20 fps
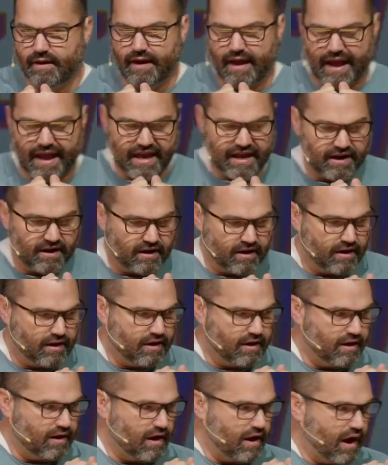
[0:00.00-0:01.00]
And
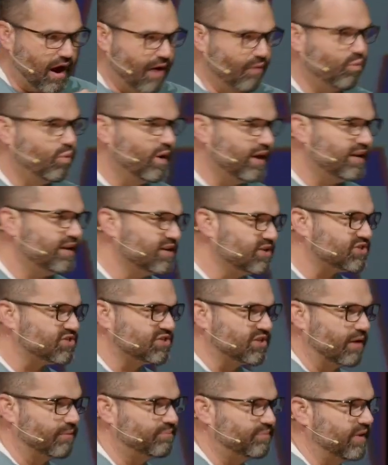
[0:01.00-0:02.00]
I witnessed
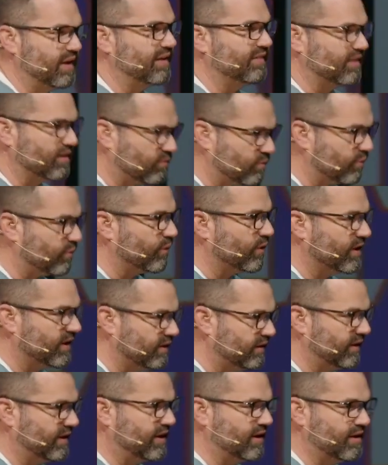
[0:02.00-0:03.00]
something that
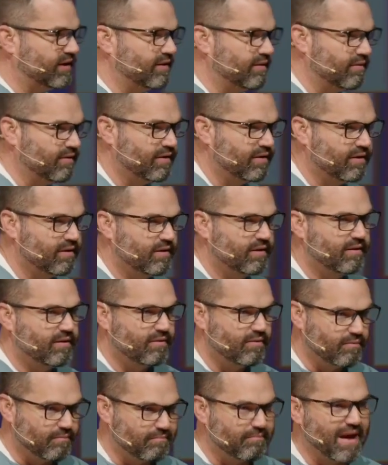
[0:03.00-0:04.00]
really
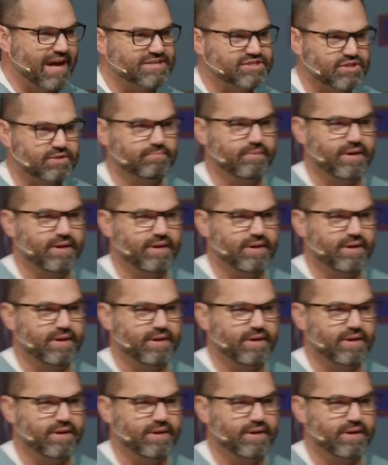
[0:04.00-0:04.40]
messed